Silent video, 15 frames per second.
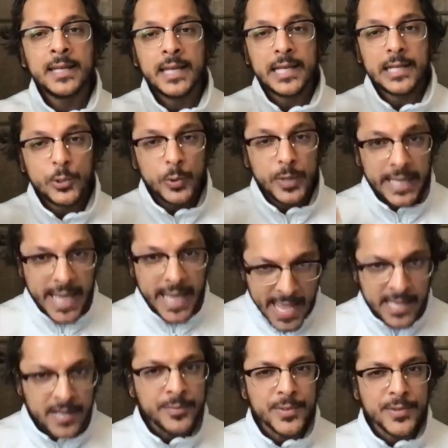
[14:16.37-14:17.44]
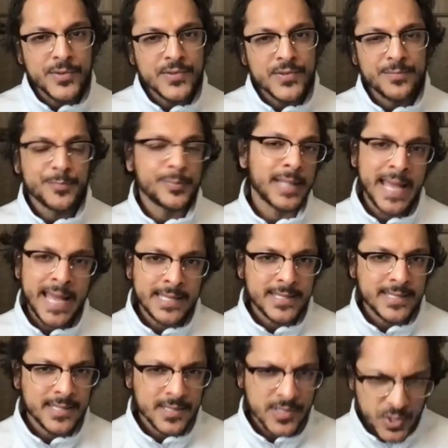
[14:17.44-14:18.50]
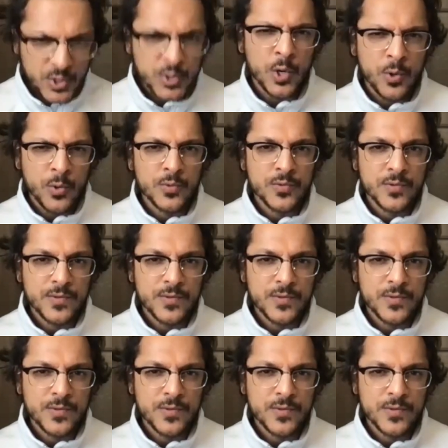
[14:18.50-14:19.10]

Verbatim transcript: including animals and plants and stones.